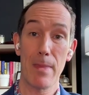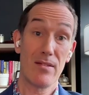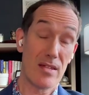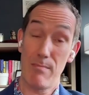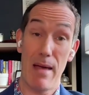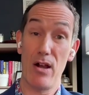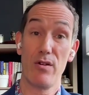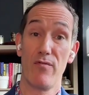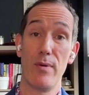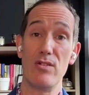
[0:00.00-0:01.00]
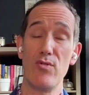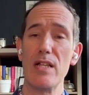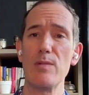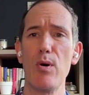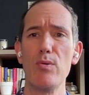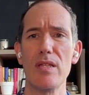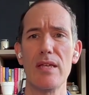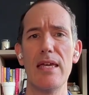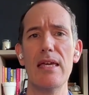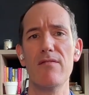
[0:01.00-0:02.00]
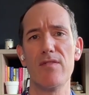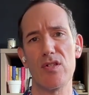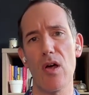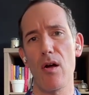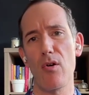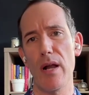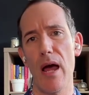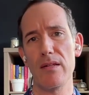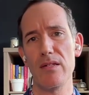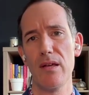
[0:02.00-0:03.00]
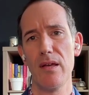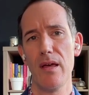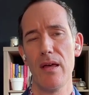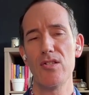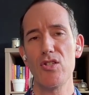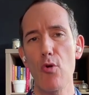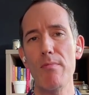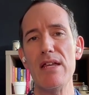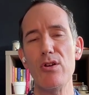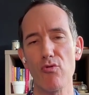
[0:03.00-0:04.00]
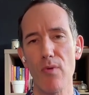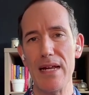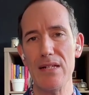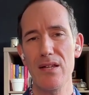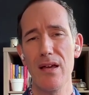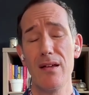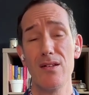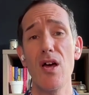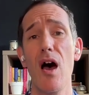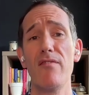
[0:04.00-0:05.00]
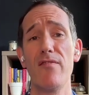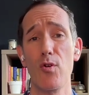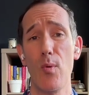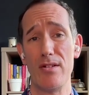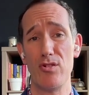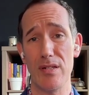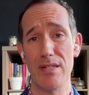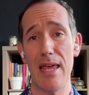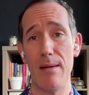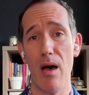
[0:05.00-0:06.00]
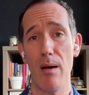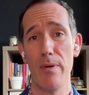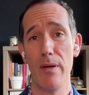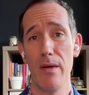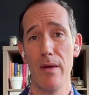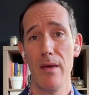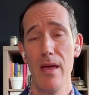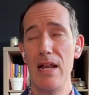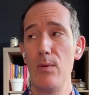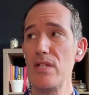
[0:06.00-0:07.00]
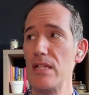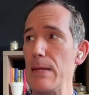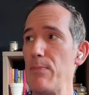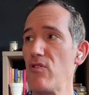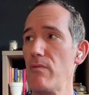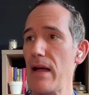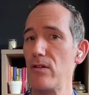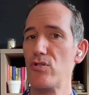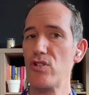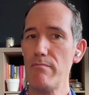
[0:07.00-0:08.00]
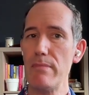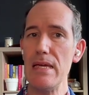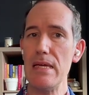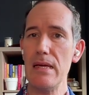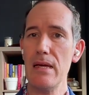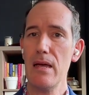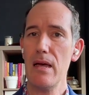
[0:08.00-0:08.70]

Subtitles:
Does it matter if we transpose the key of a song or not? So many great, tough questions came up. And it was a deeper reminder to me